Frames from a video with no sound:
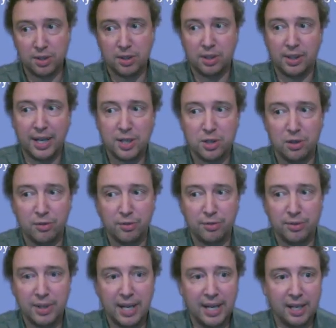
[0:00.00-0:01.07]
collection of
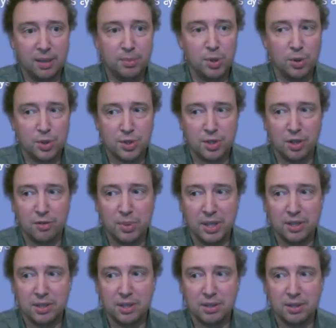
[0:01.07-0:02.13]
computers that have
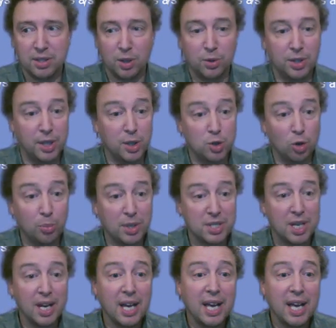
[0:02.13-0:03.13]
been turned into zombies.